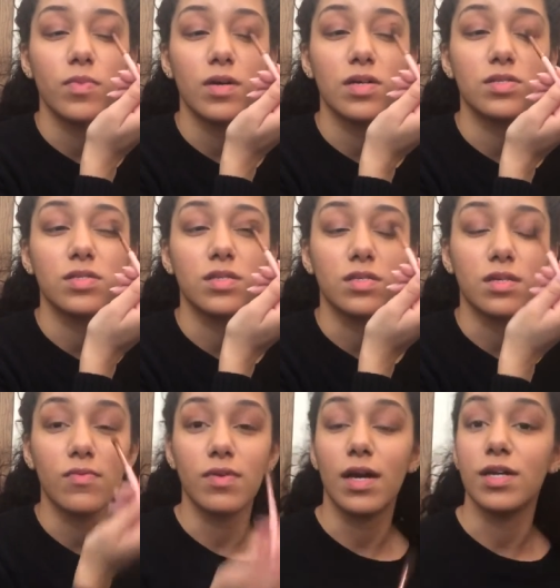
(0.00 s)
but I just
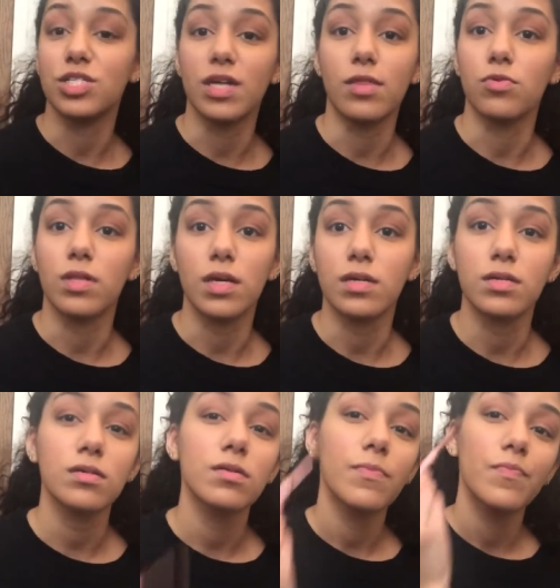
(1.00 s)
discovered eyeshadow
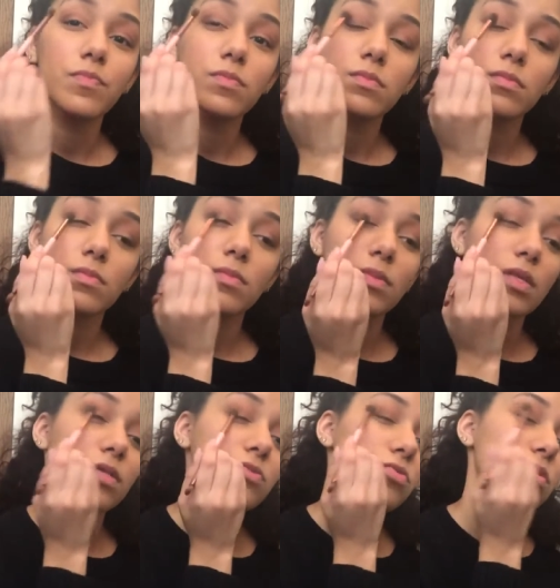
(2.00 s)
like
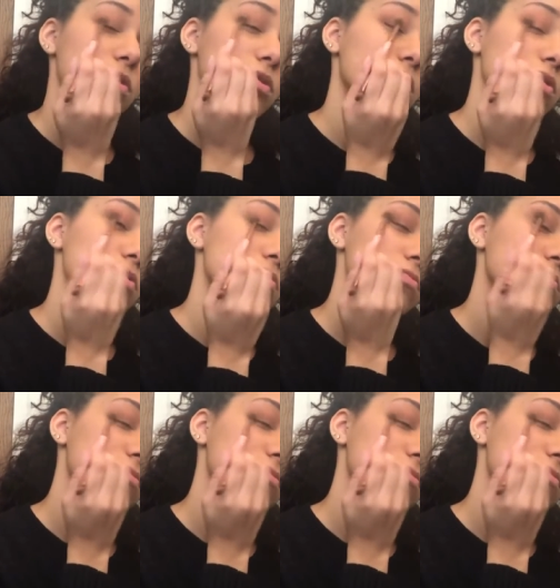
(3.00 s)
not too long ago.